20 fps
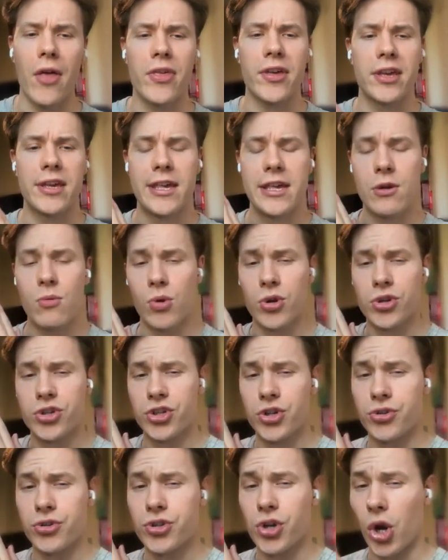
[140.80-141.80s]
how the
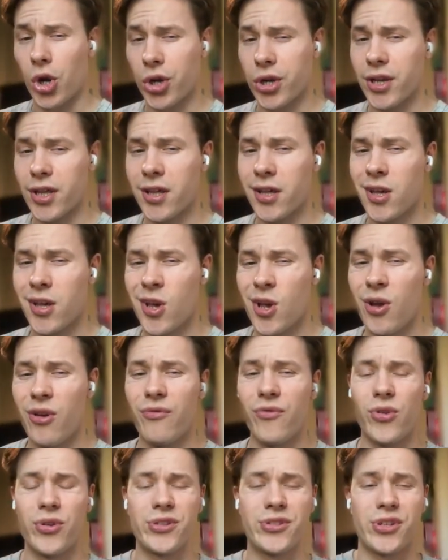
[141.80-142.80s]
keywords you're targeting
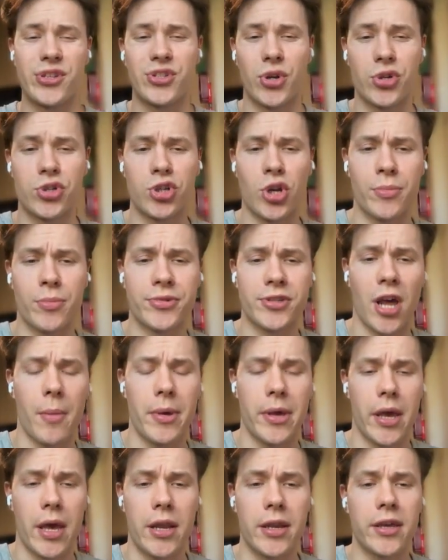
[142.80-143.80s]
versus the search terms
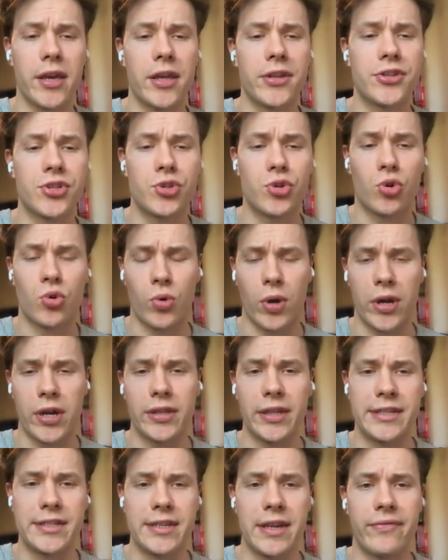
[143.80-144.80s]
coming in can
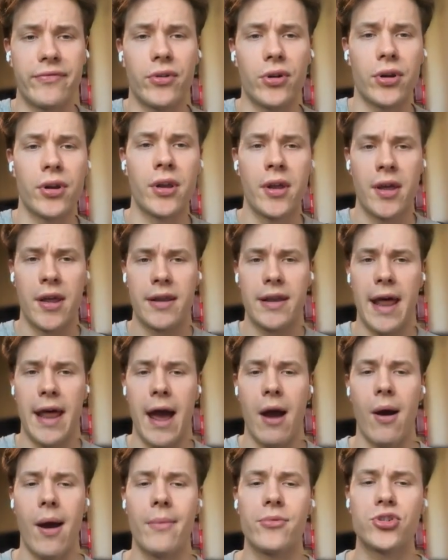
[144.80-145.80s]
greatly differ.
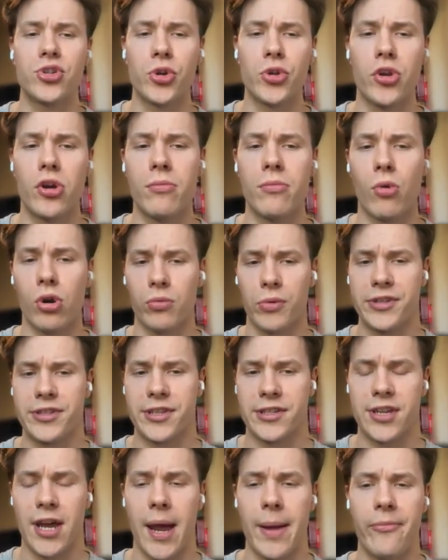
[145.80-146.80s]
Now, I'm showing you a more
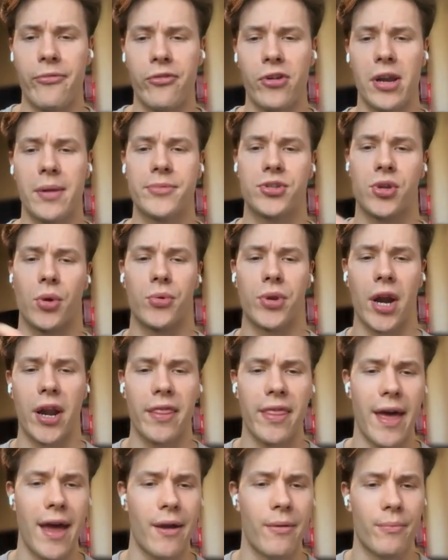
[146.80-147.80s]
recent time frame, so
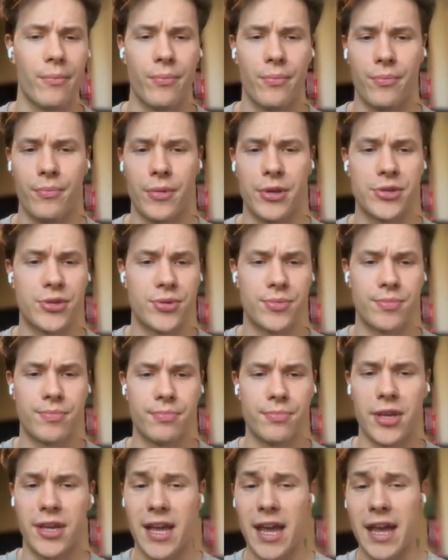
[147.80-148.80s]
none of that is
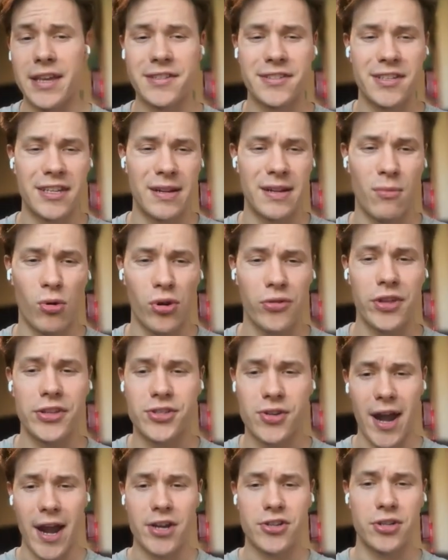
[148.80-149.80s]
the case anymore.
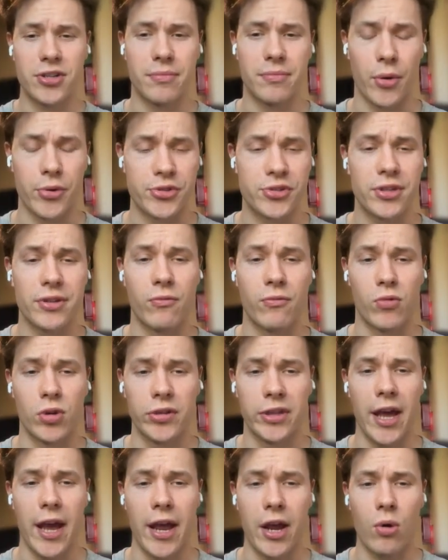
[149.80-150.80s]
These are actually mostly
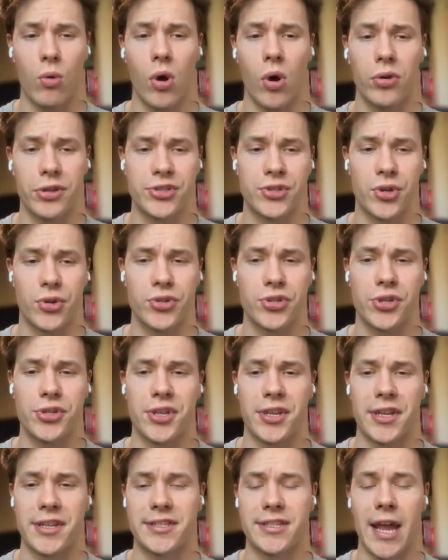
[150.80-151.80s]
really high quality
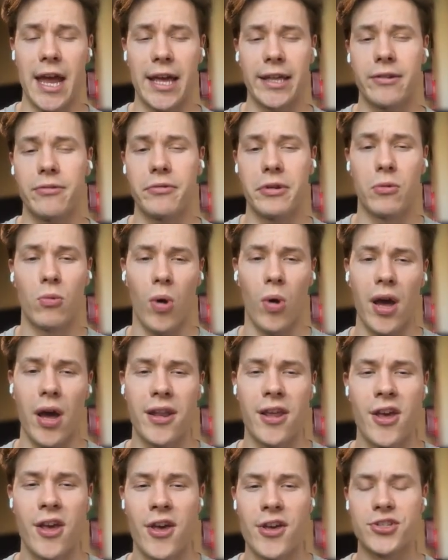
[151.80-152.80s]
searches and exactly what we
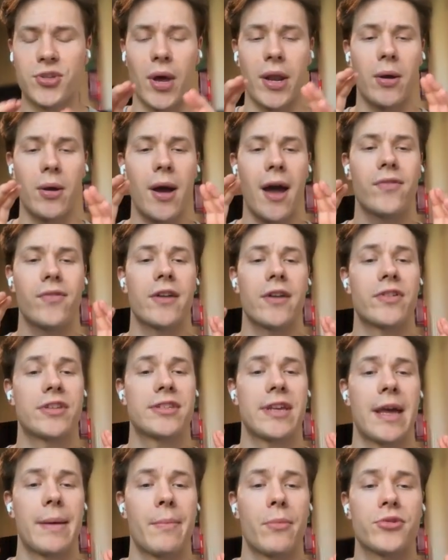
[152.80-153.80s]
want. So I don't have a lot of
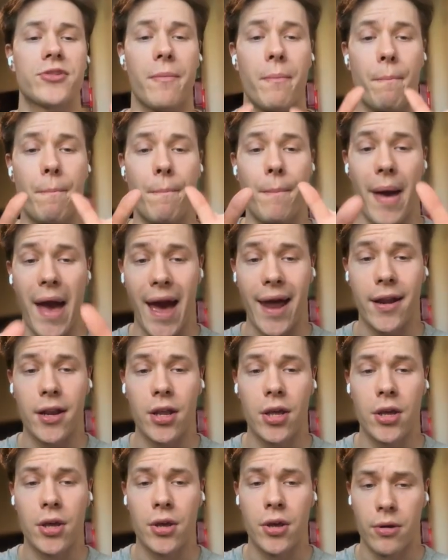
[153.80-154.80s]
examples of
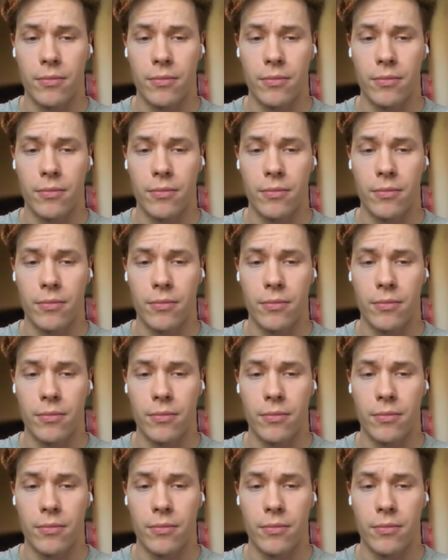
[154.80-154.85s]
bad